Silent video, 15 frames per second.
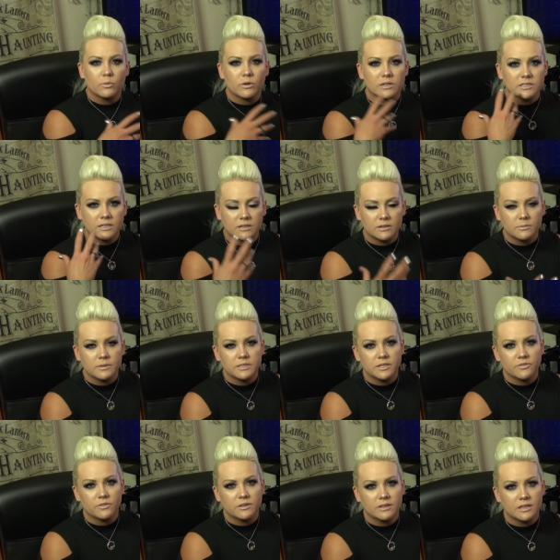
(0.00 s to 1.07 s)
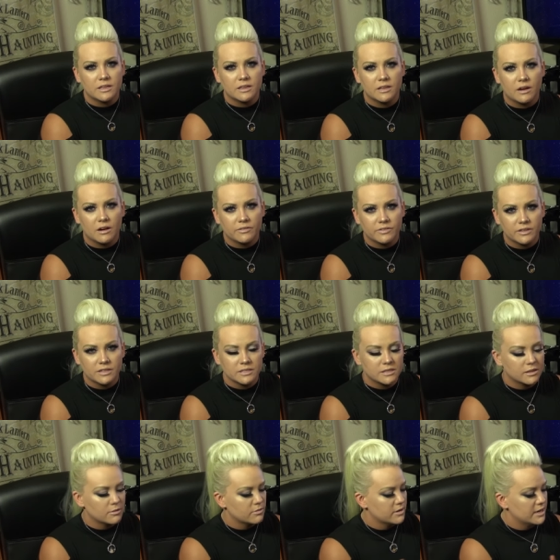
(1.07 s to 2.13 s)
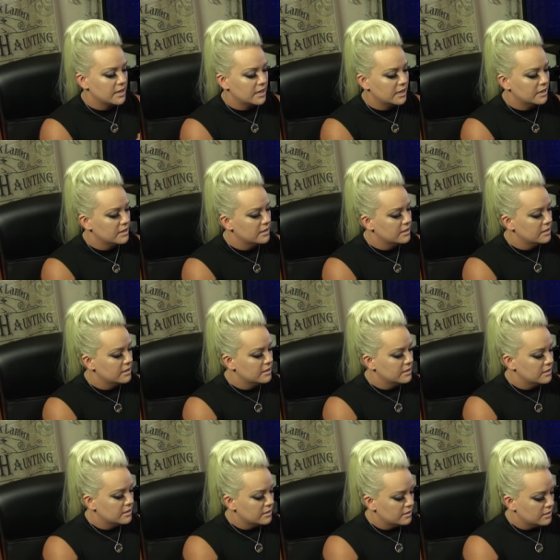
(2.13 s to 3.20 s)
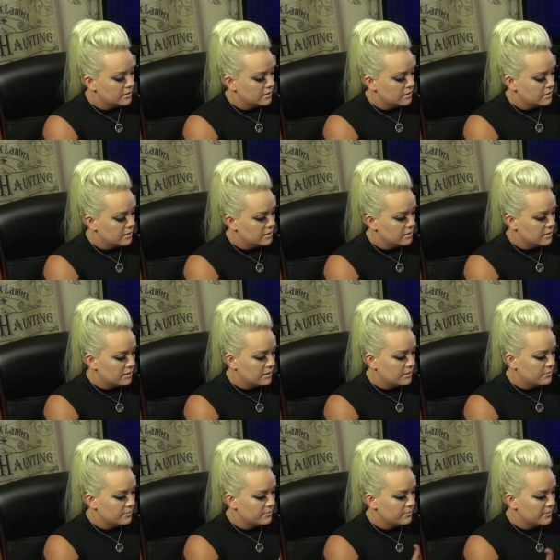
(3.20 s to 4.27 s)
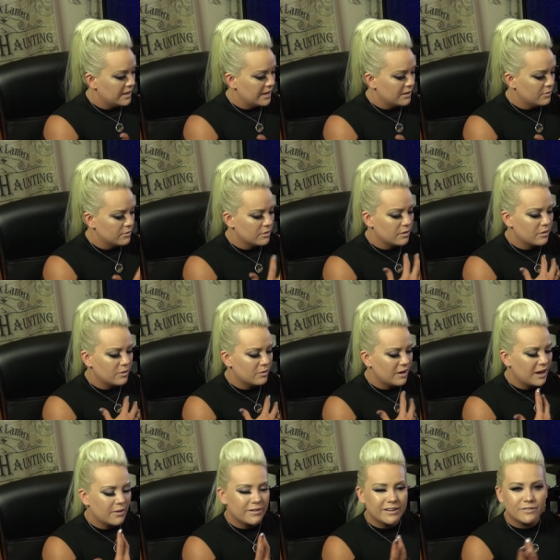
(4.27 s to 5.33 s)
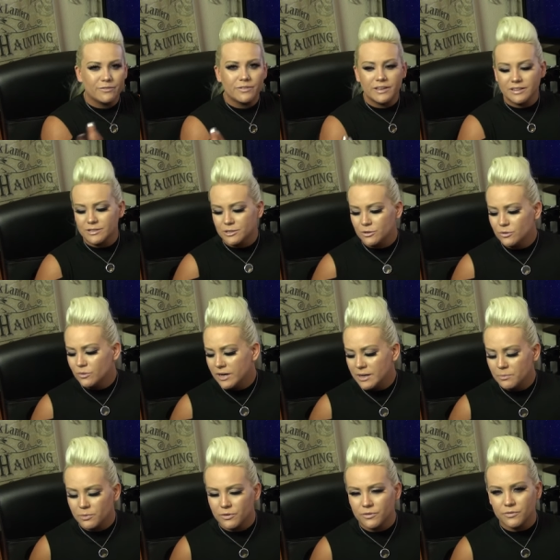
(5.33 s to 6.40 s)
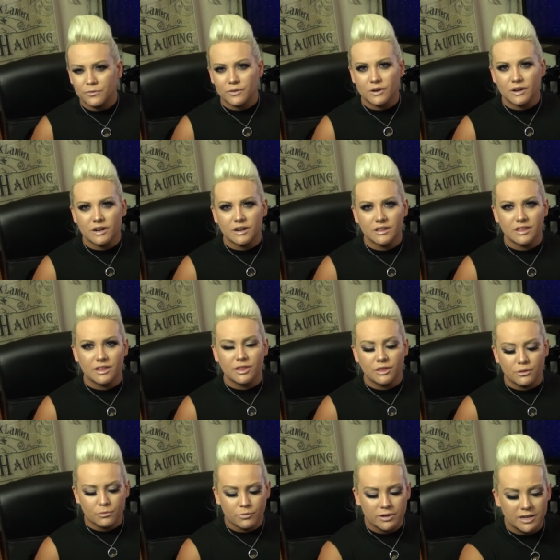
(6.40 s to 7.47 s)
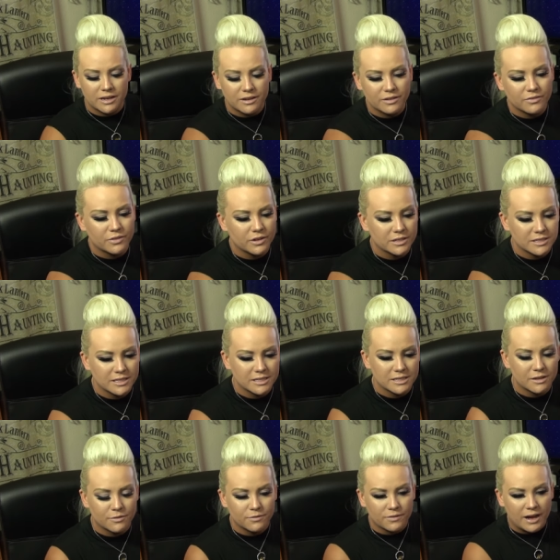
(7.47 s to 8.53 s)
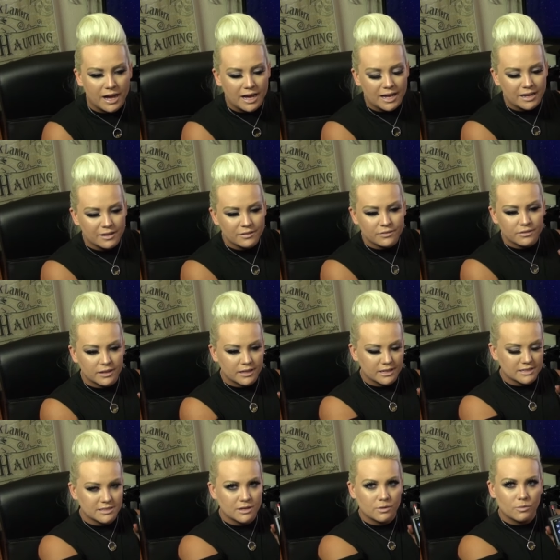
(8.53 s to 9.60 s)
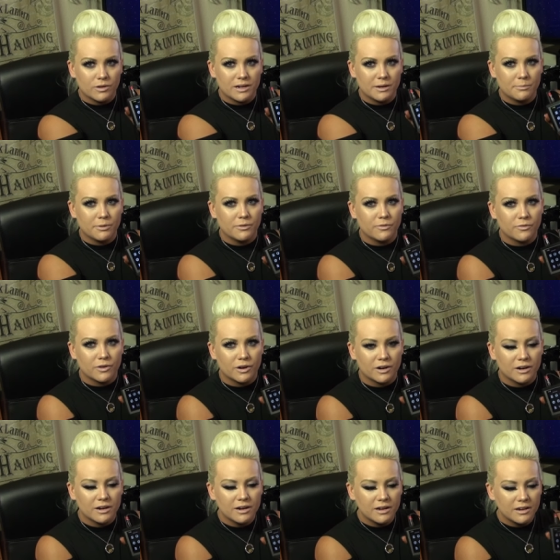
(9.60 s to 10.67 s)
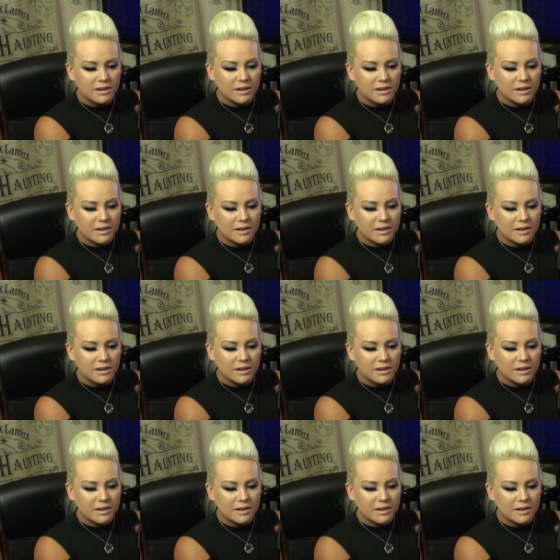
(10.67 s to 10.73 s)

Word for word: works a little bit different than the Ovilus 3 um, I don't know how I feel. Do I prefer the three versus the five? Like, is there one I prefer?